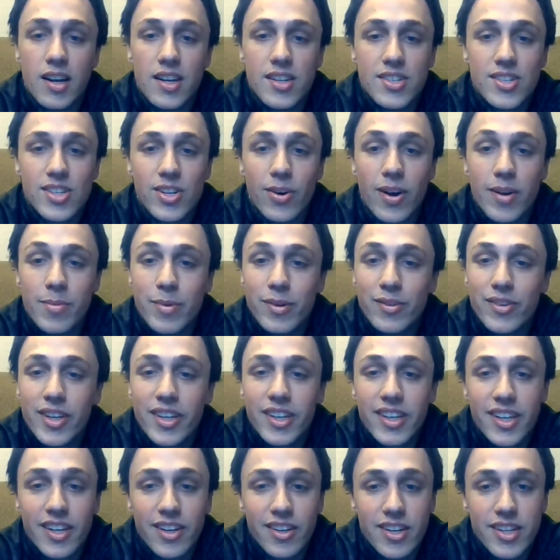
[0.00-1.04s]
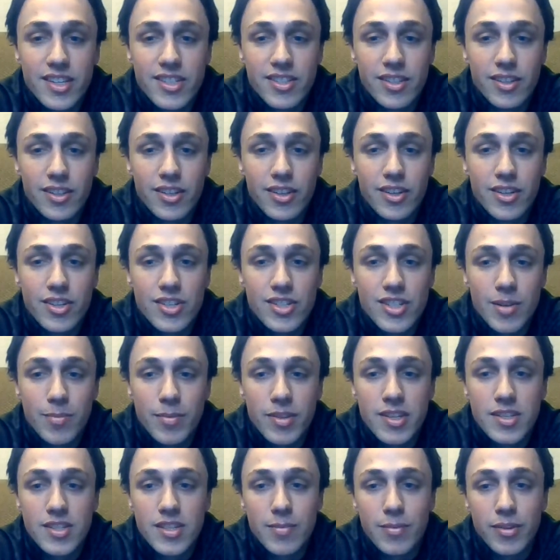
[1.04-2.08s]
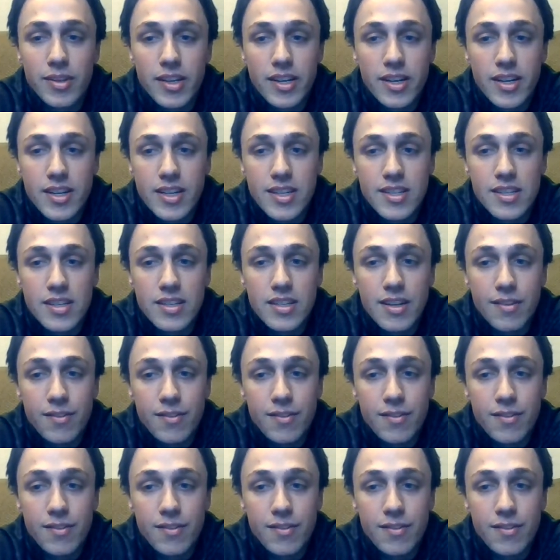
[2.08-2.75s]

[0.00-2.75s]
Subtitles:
So I'd be really curious to learn some of the similarities and